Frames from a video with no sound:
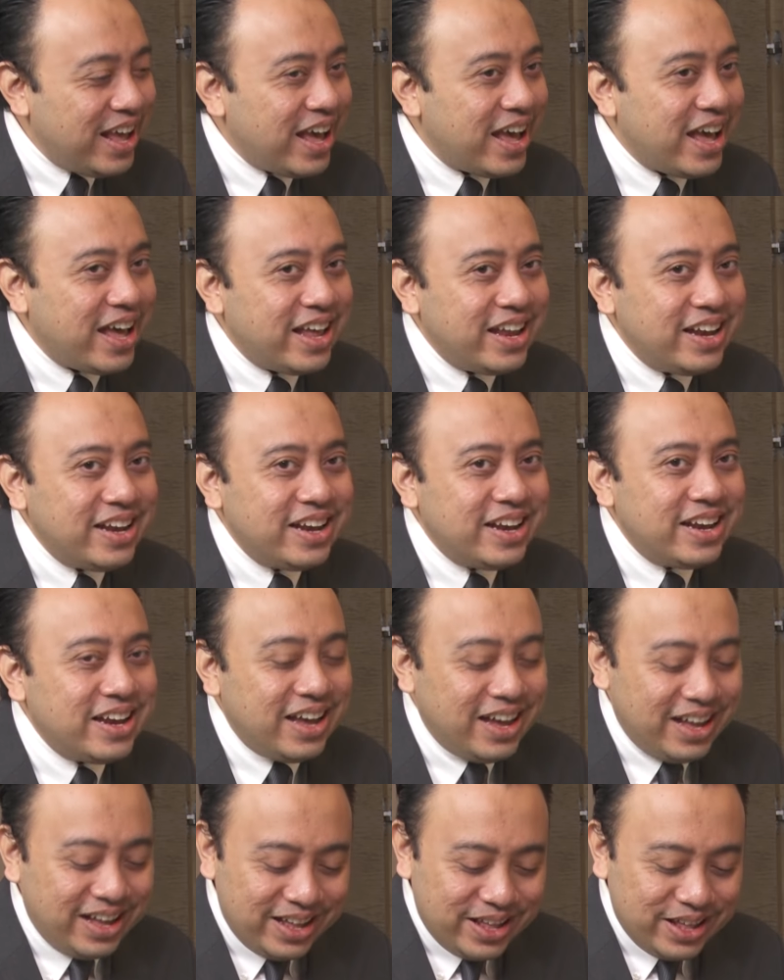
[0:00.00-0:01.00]
And
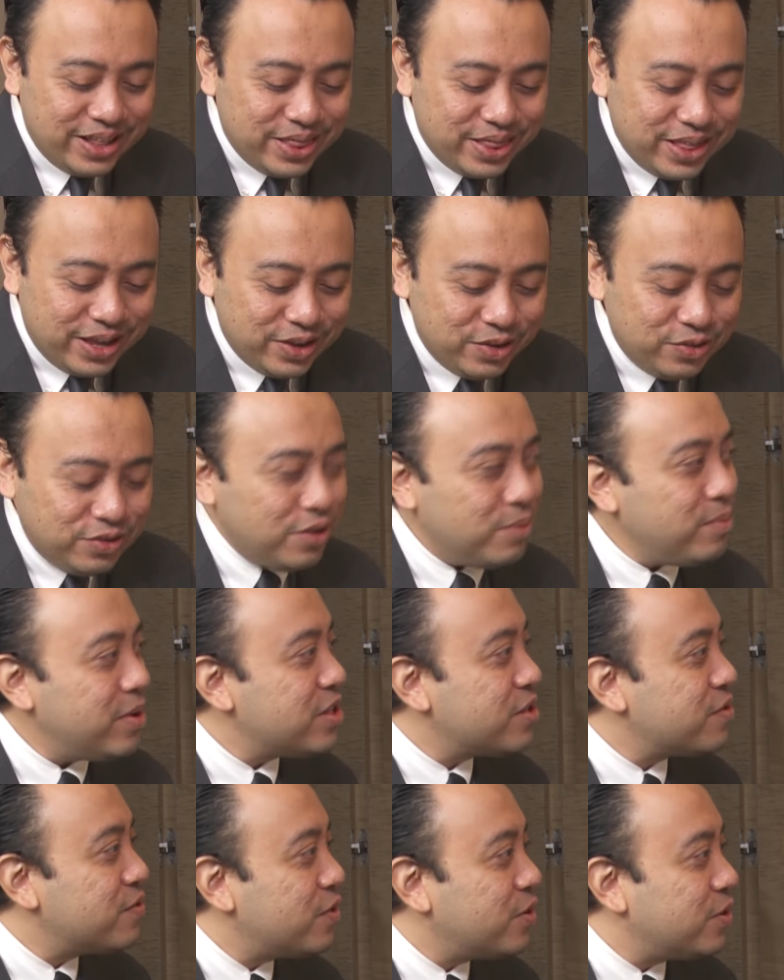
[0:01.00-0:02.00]
thank you so
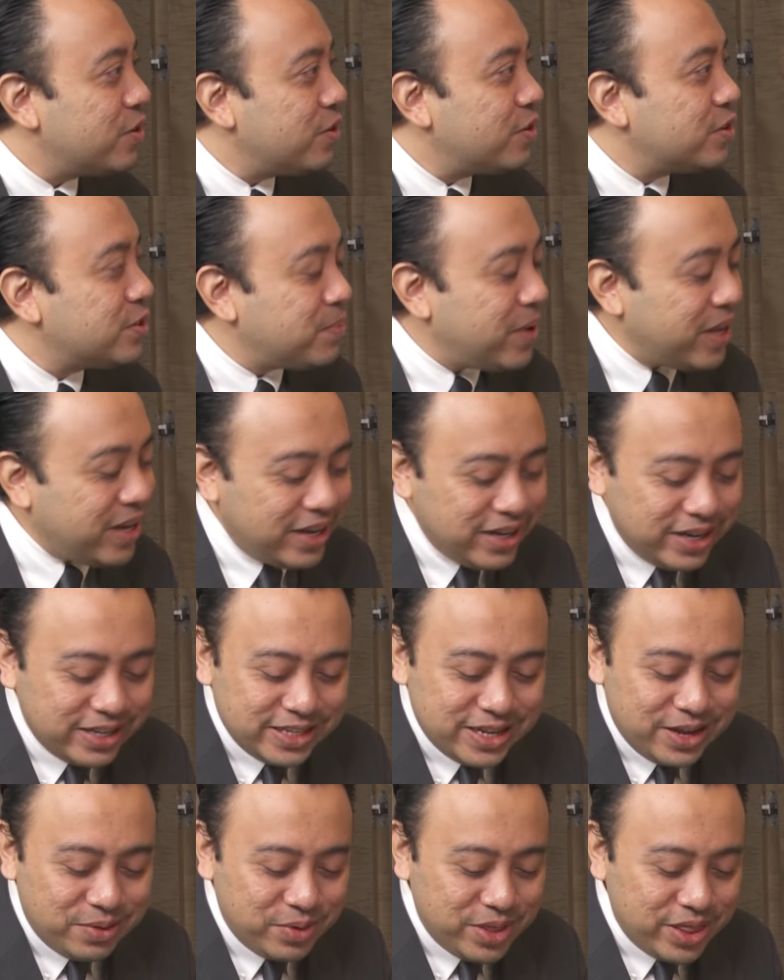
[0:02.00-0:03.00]
much for spending the
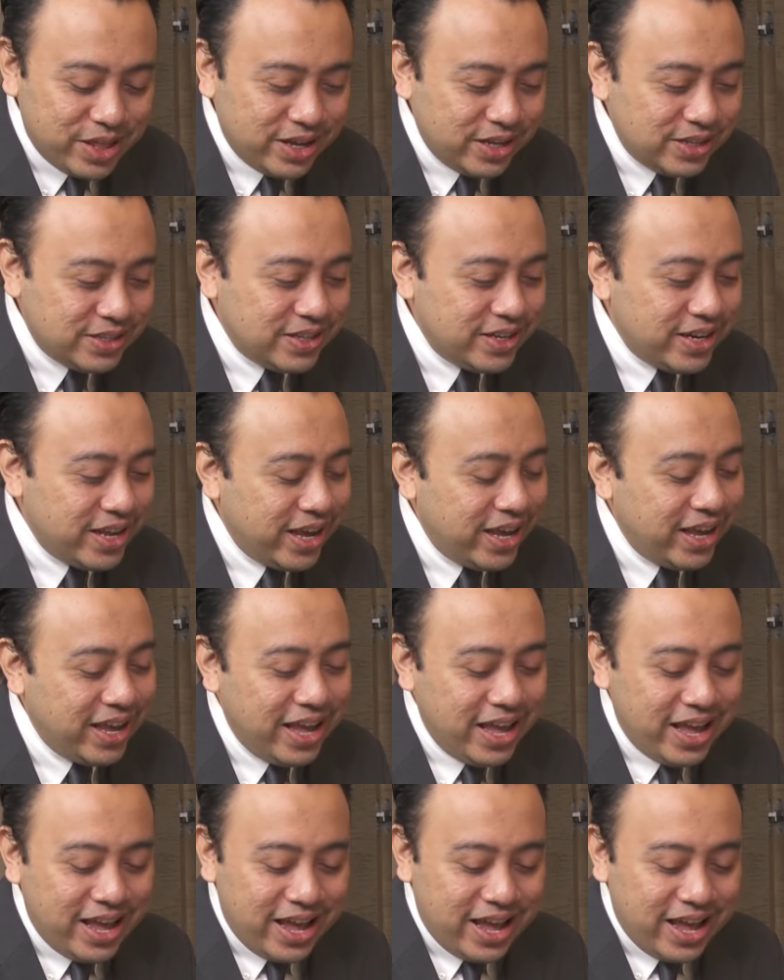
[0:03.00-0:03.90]
time with us today.